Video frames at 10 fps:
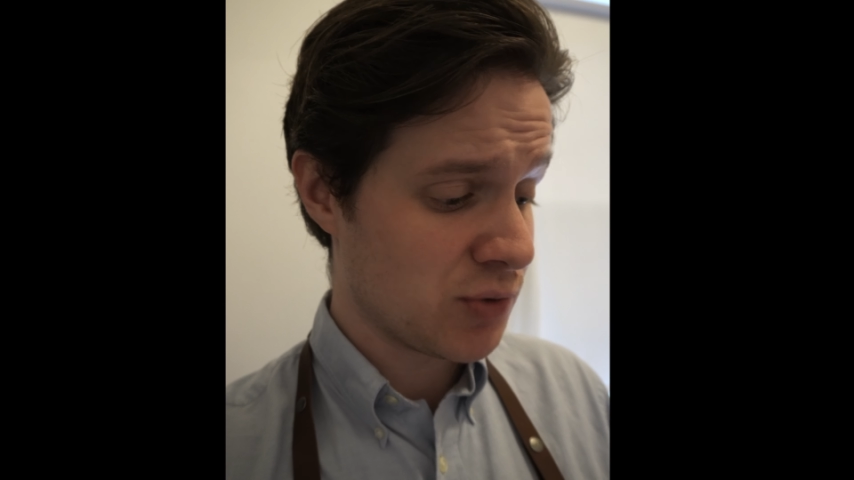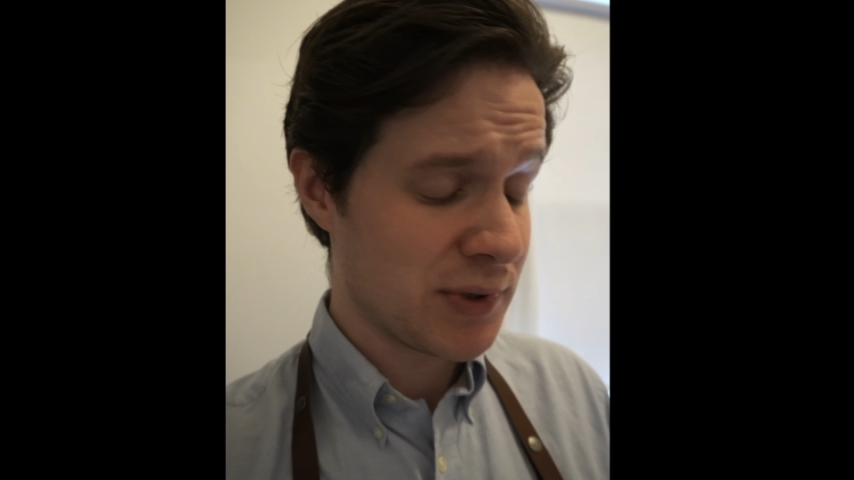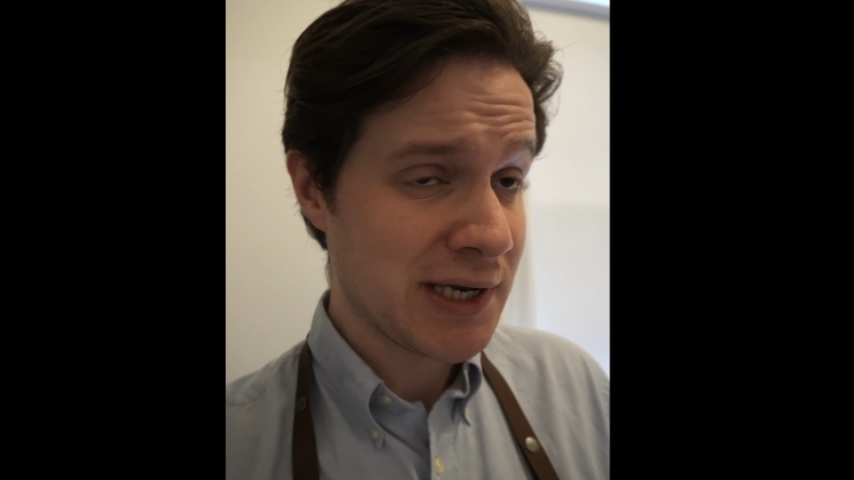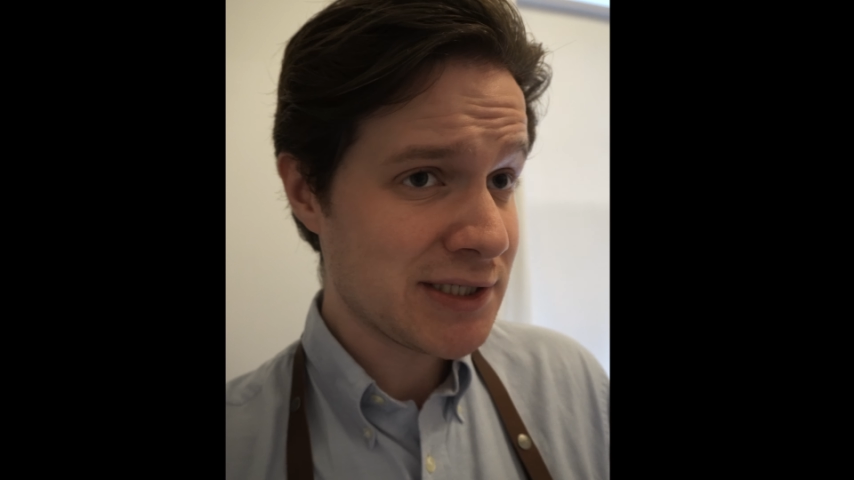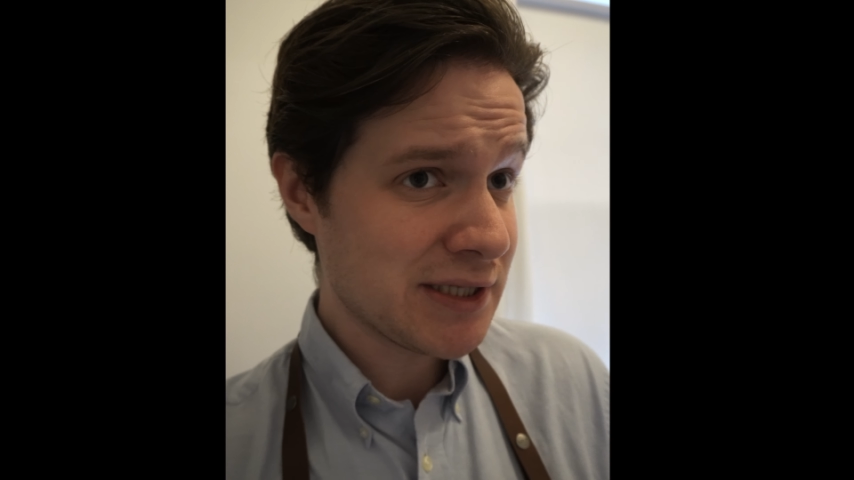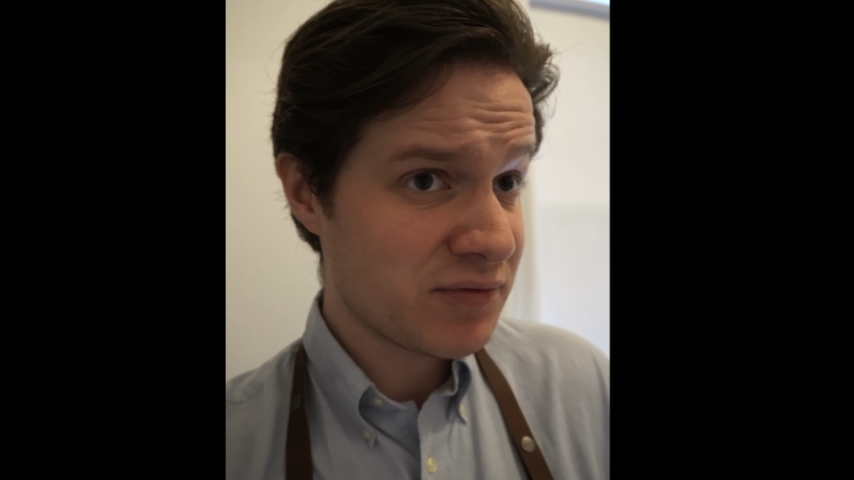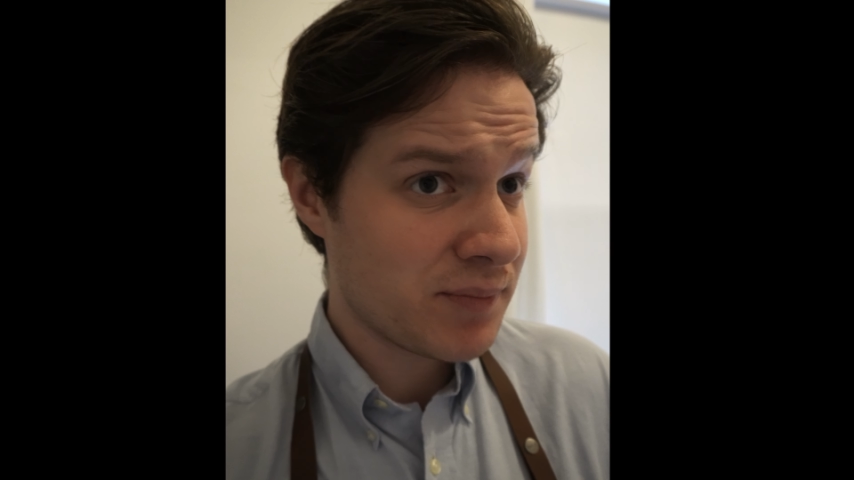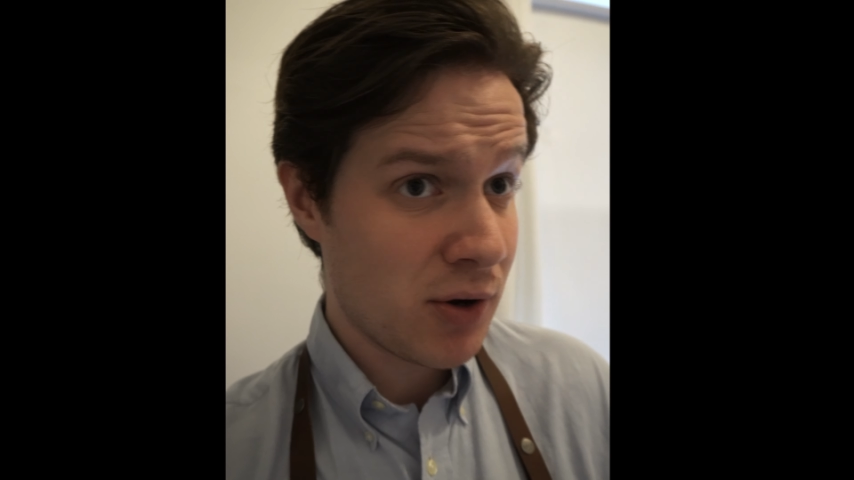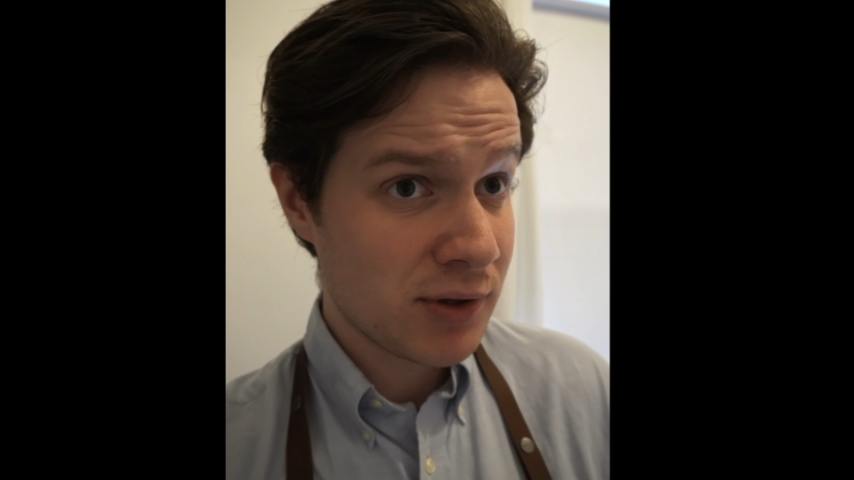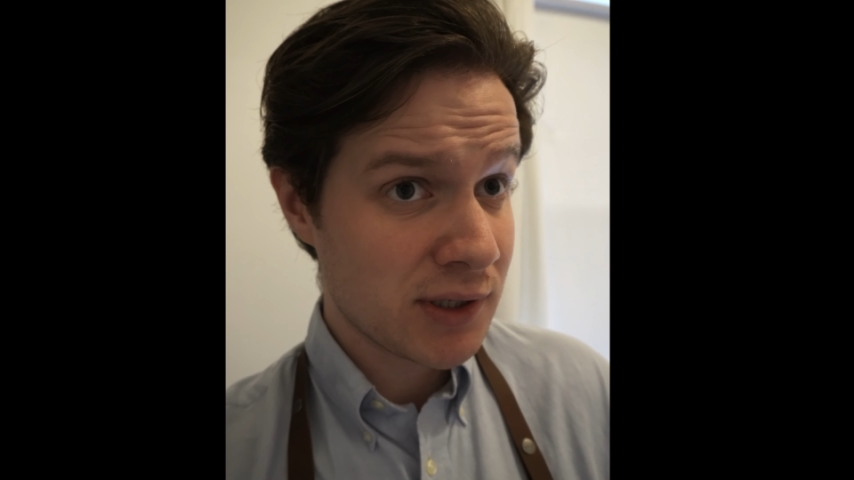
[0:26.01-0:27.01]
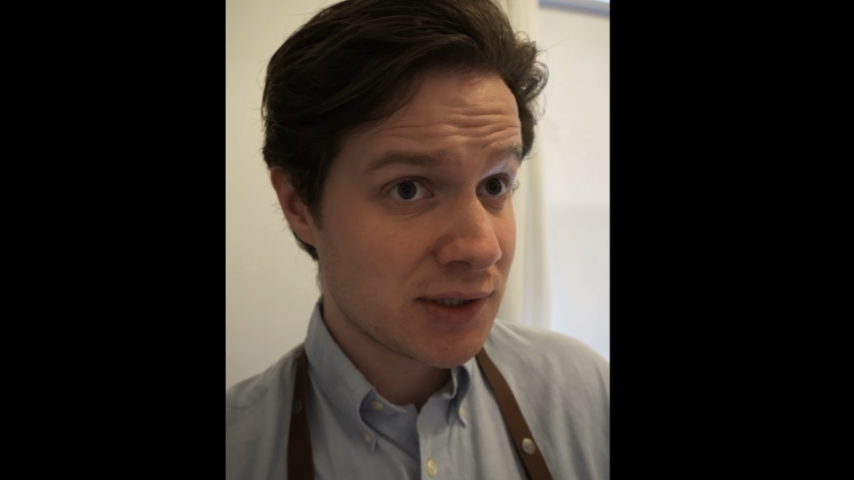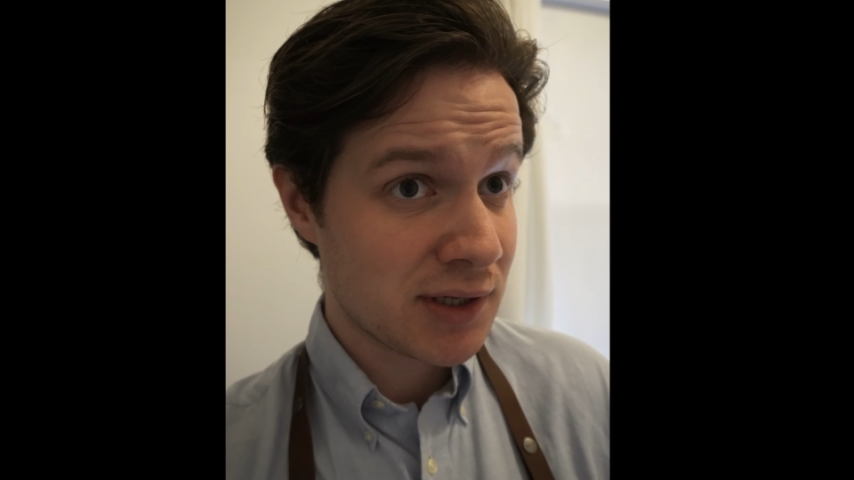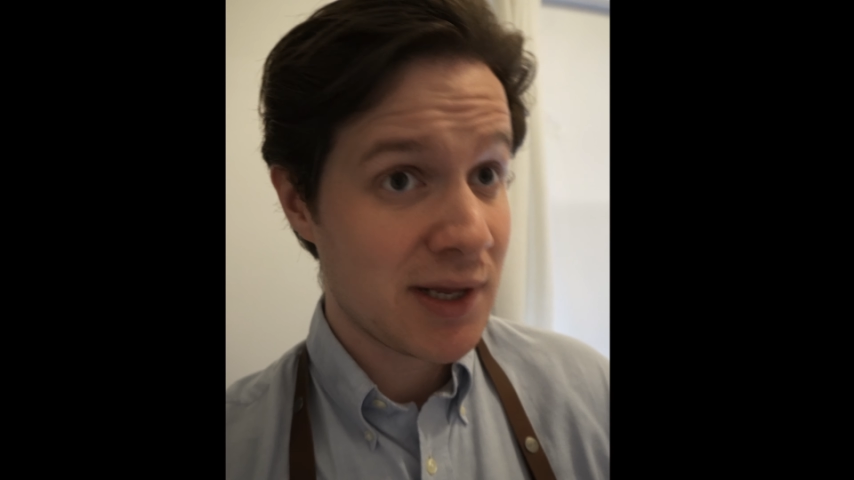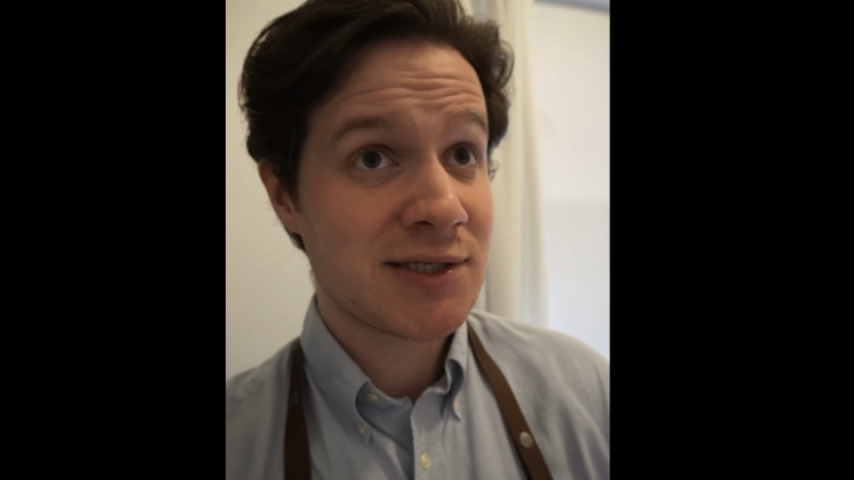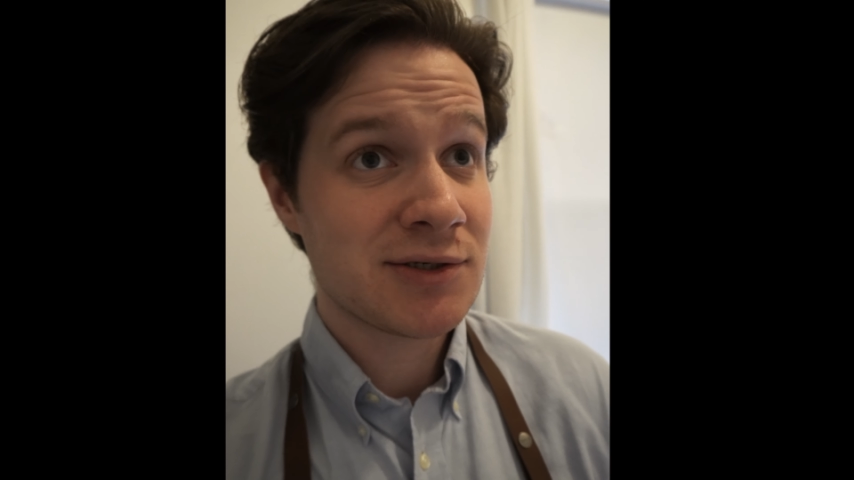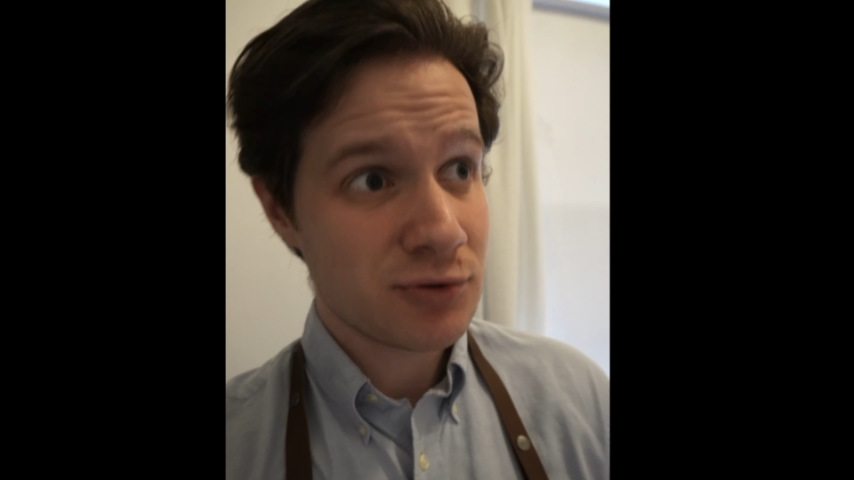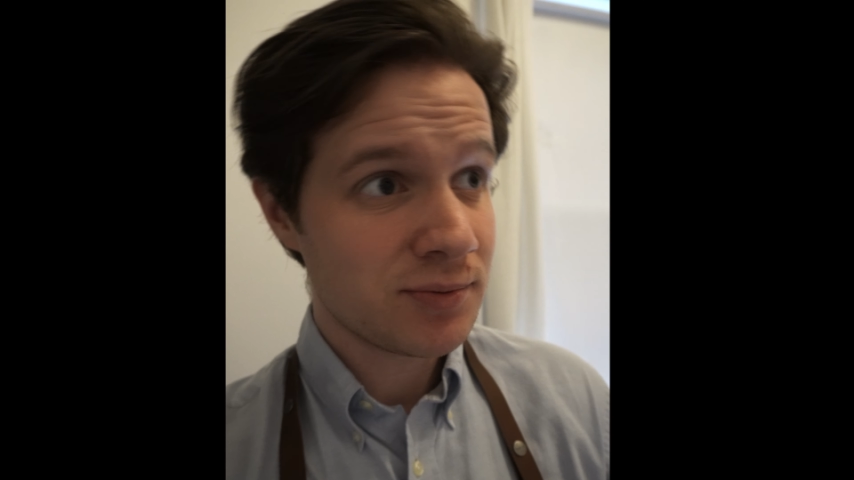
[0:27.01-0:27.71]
but you get to live in Poland, and that's a cool.